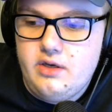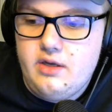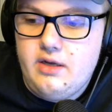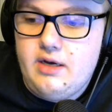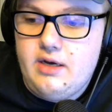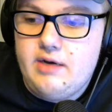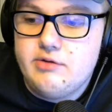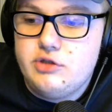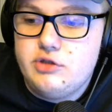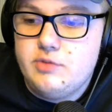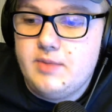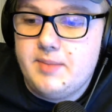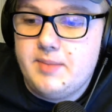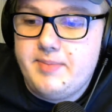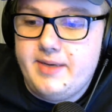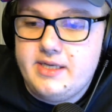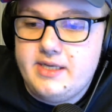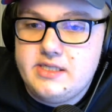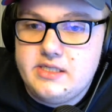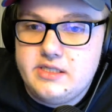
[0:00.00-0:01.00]
I'll do my
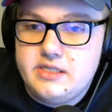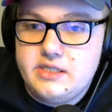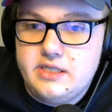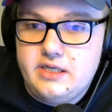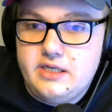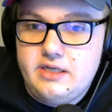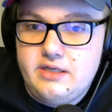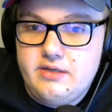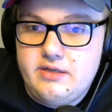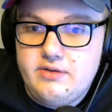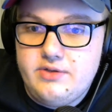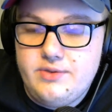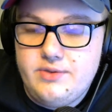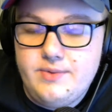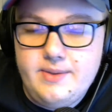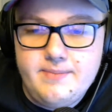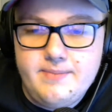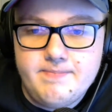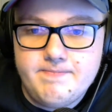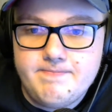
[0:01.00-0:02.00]
best to do
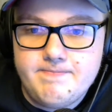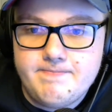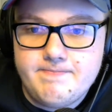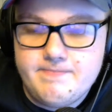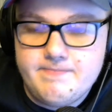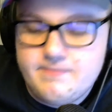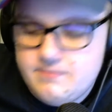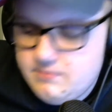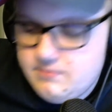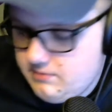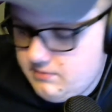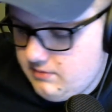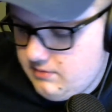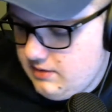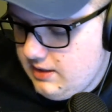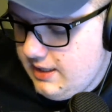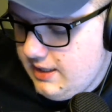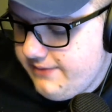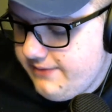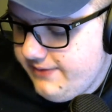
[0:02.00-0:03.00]
it.
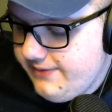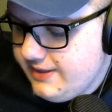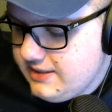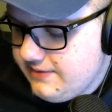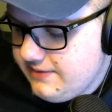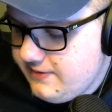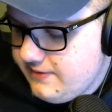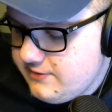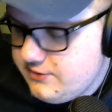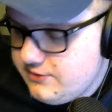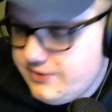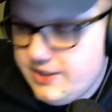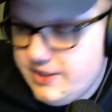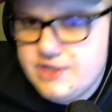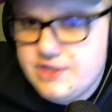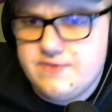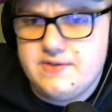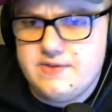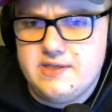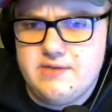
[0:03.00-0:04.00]
And if you guys have any
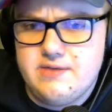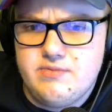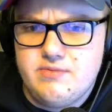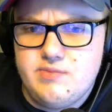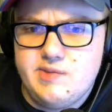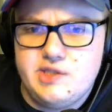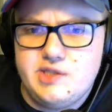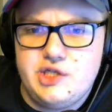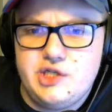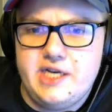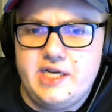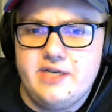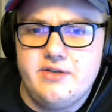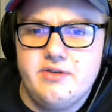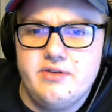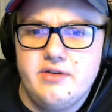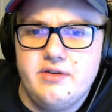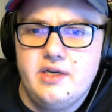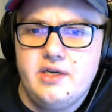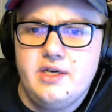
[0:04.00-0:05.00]
suggestions for the
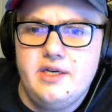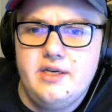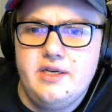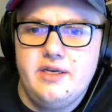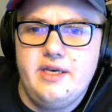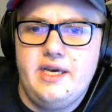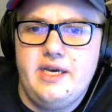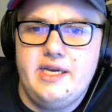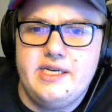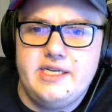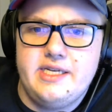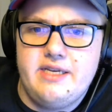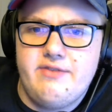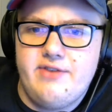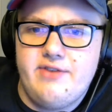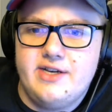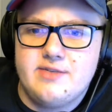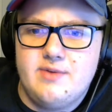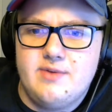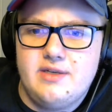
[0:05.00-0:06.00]
channel, and if you
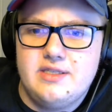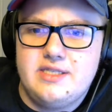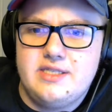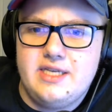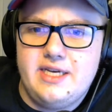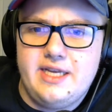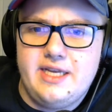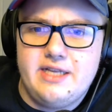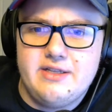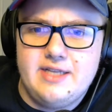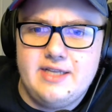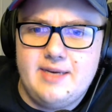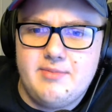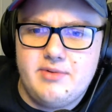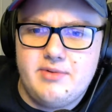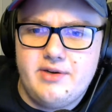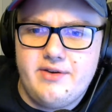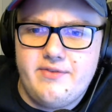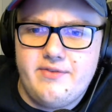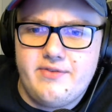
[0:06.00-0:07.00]
guys want to see any
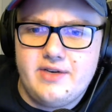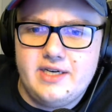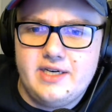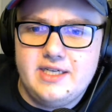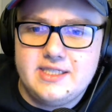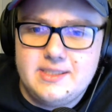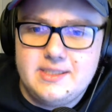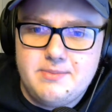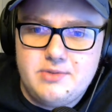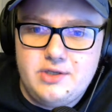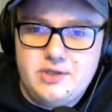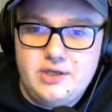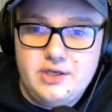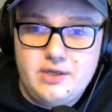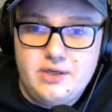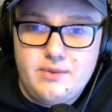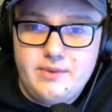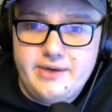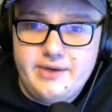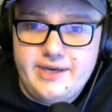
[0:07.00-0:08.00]
collaborative content between
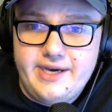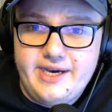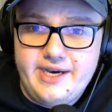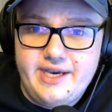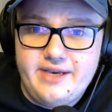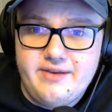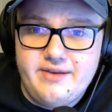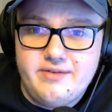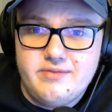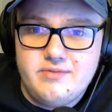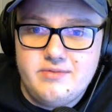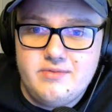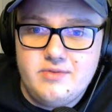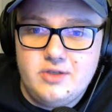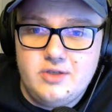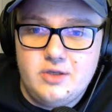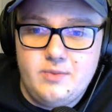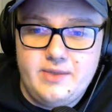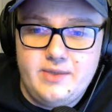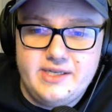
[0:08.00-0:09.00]
Noah and I, and, you
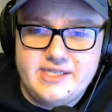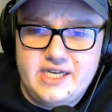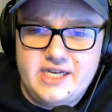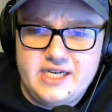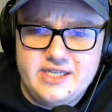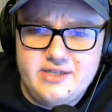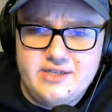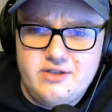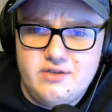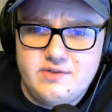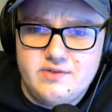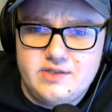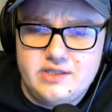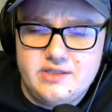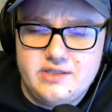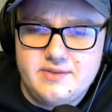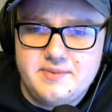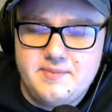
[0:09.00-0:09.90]
know, we can talk it over,